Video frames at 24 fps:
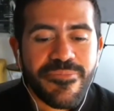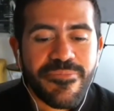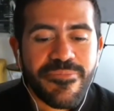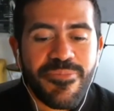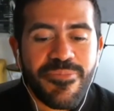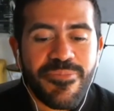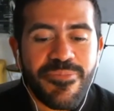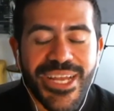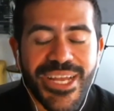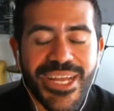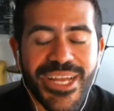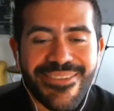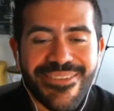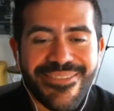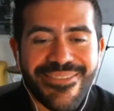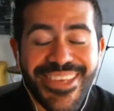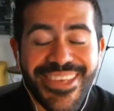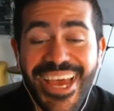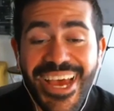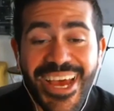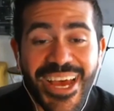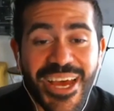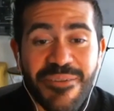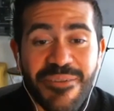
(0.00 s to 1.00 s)
but
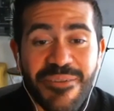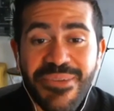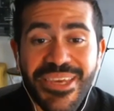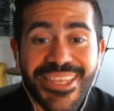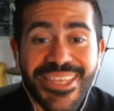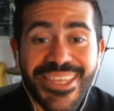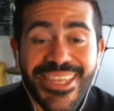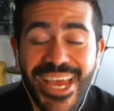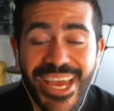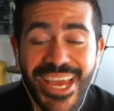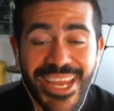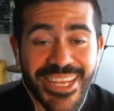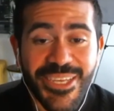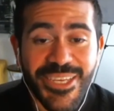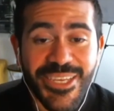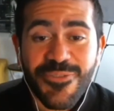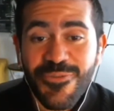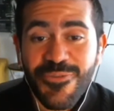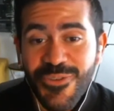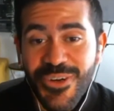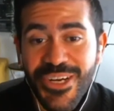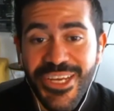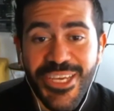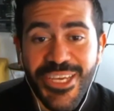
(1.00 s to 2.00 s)
yeah, I mean that is
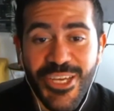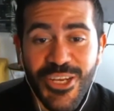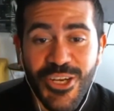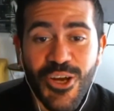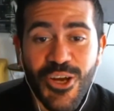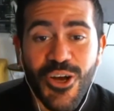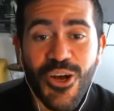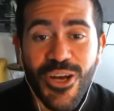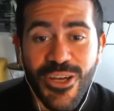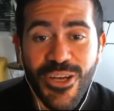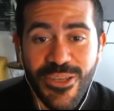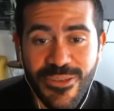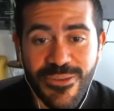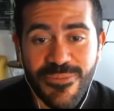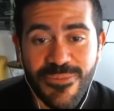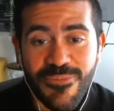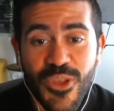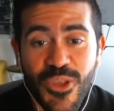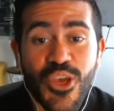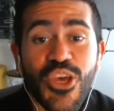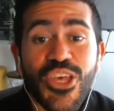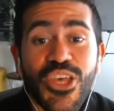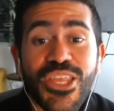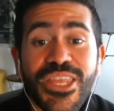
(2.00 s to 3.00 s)
freaking awesome.
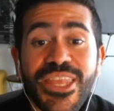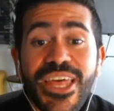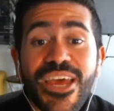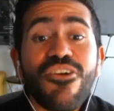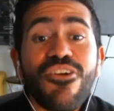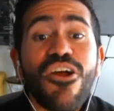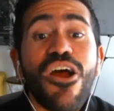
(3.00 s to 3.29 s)
So there there's